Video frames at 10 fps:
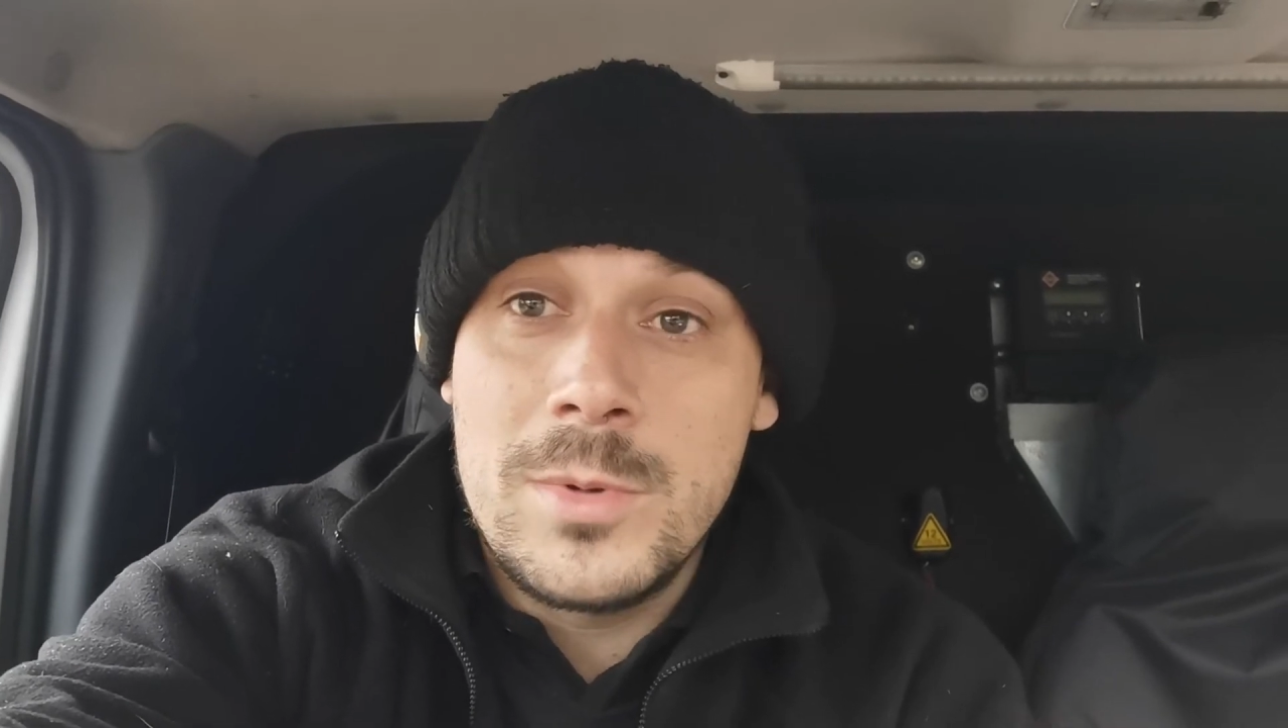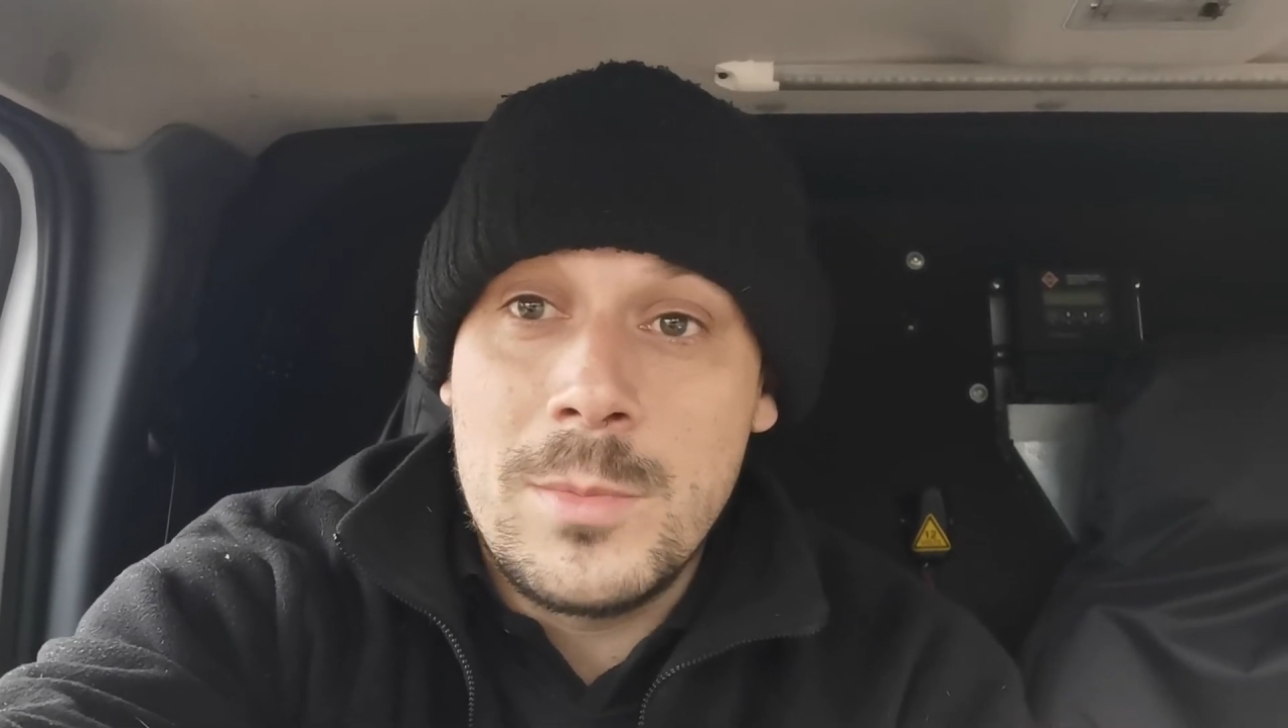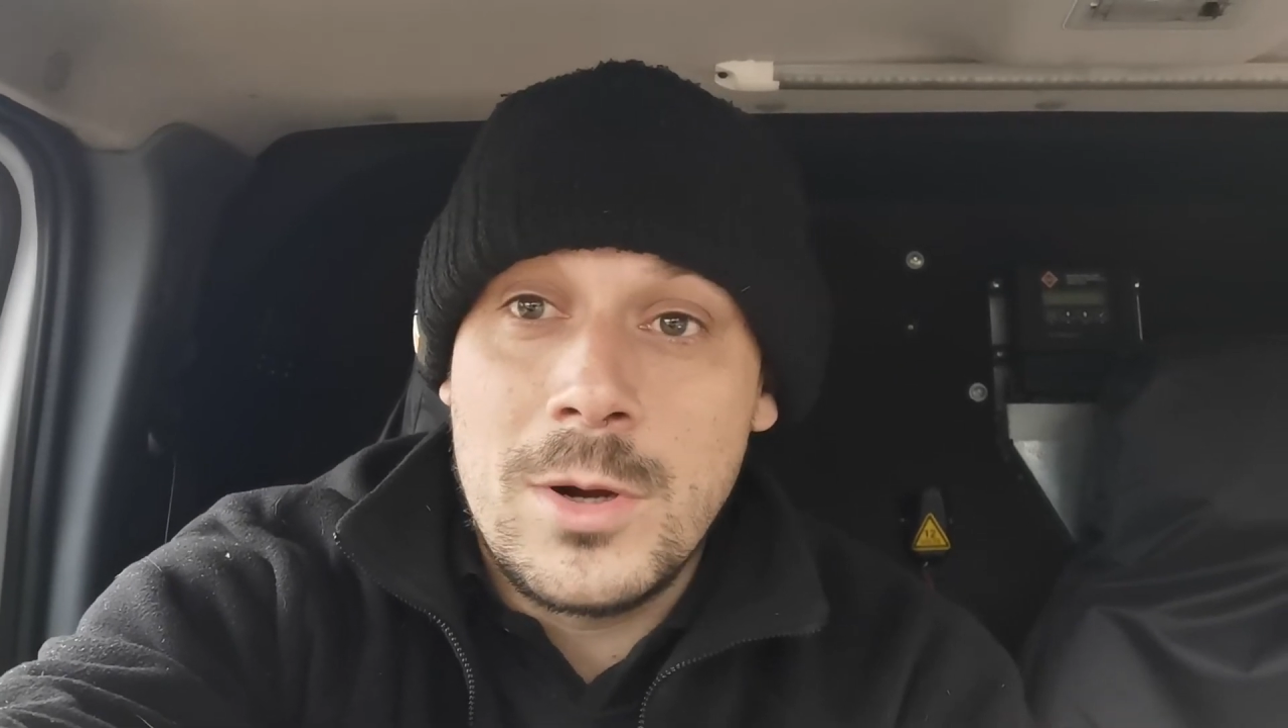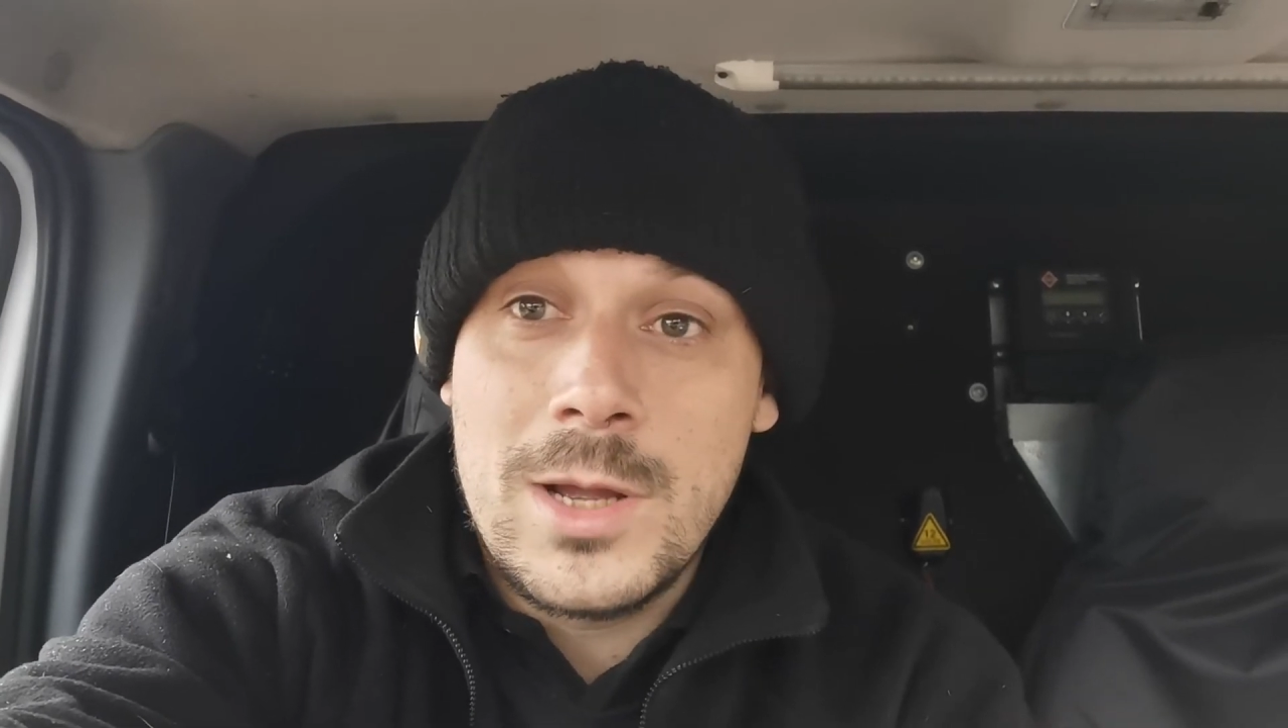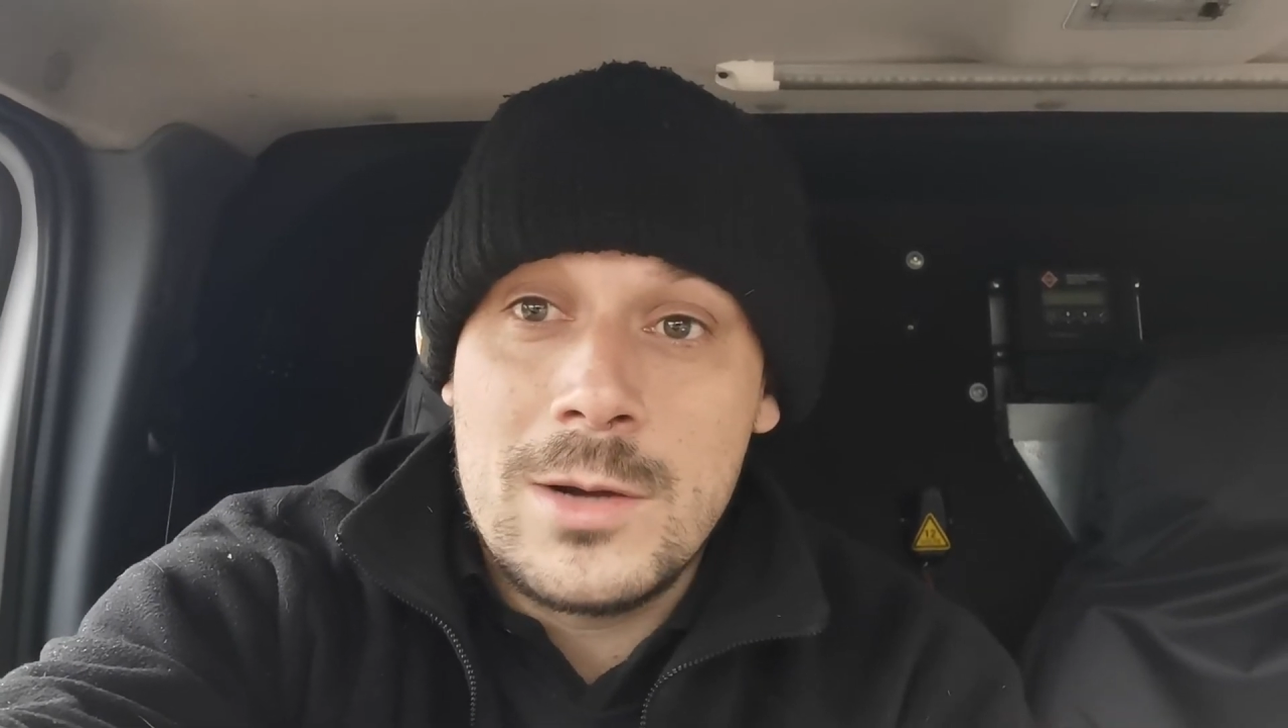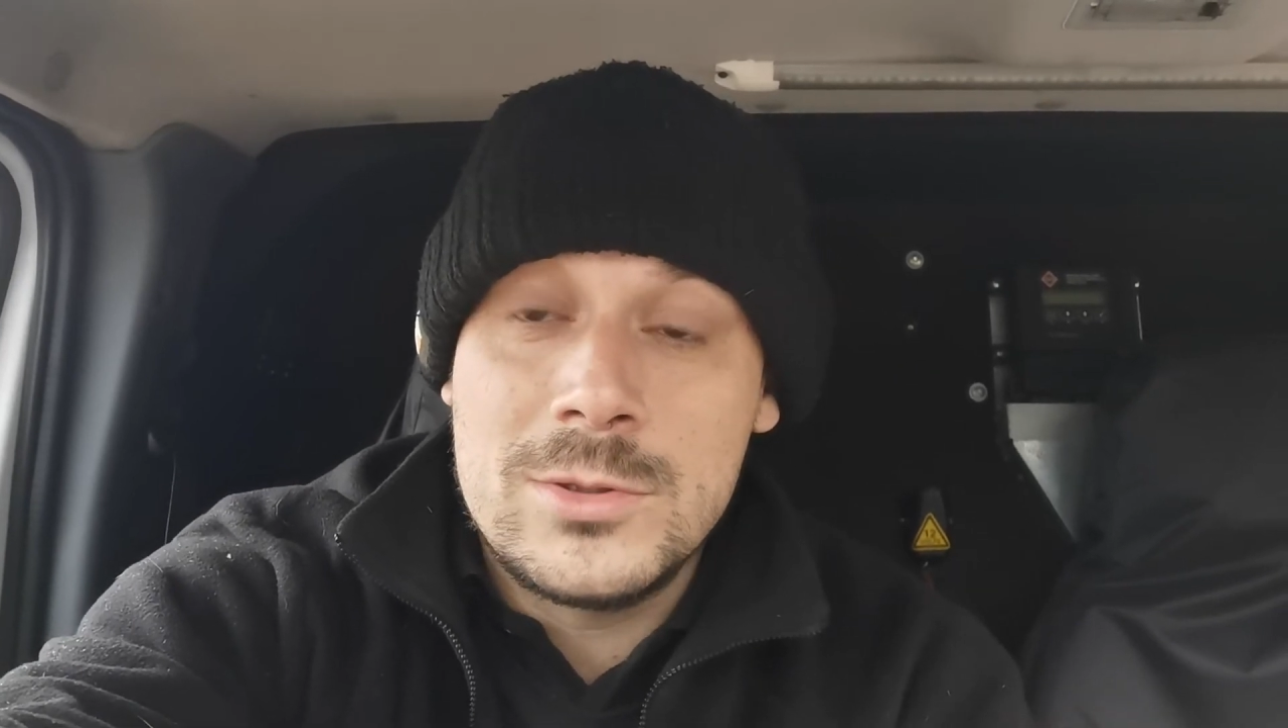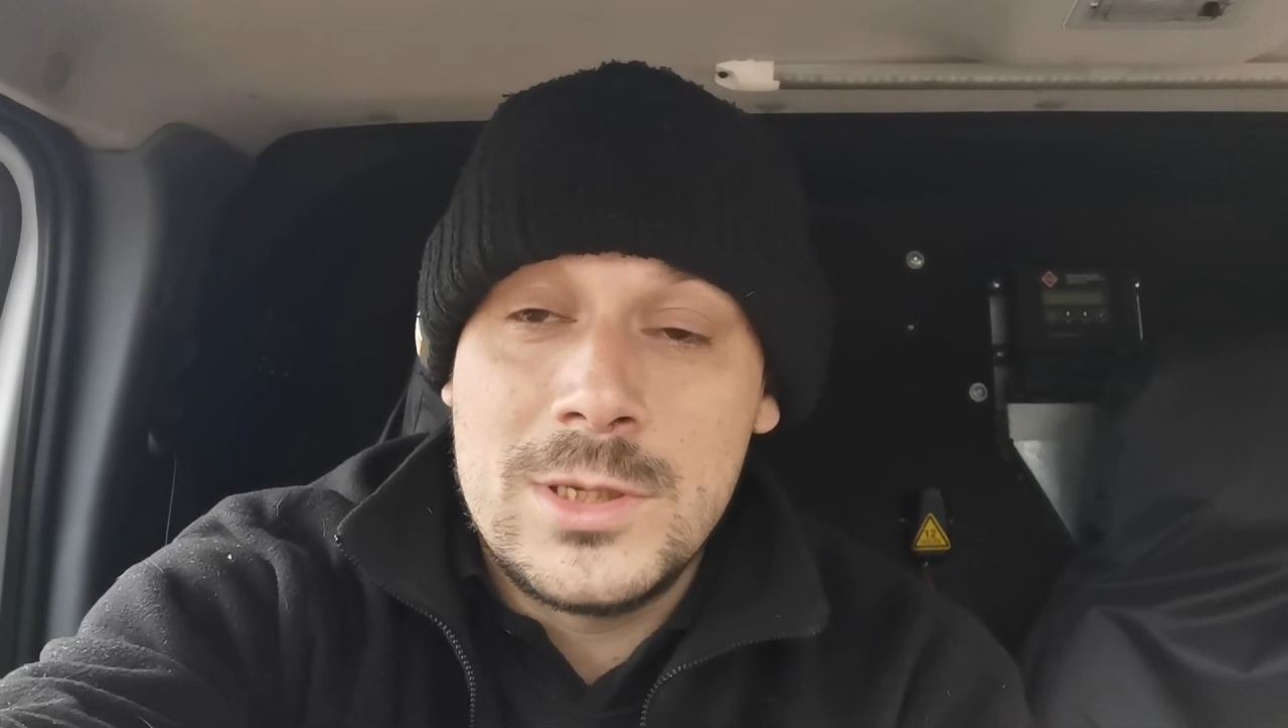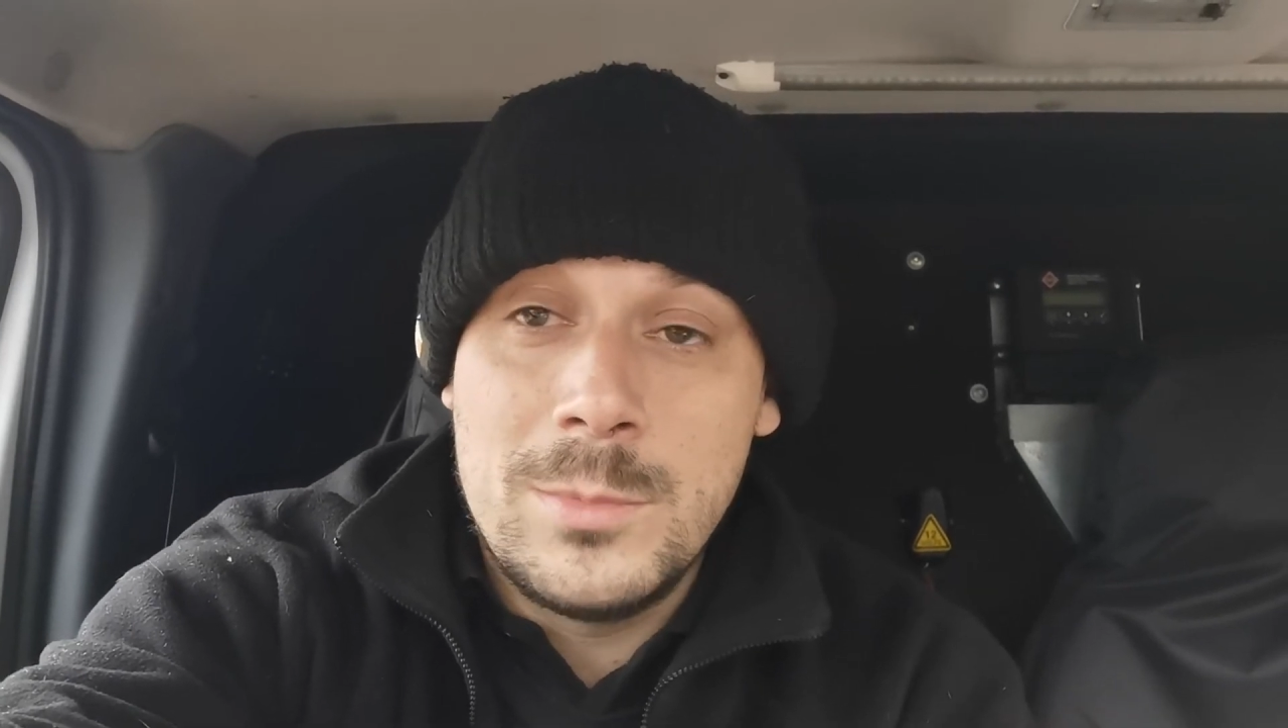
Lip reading: be at my house,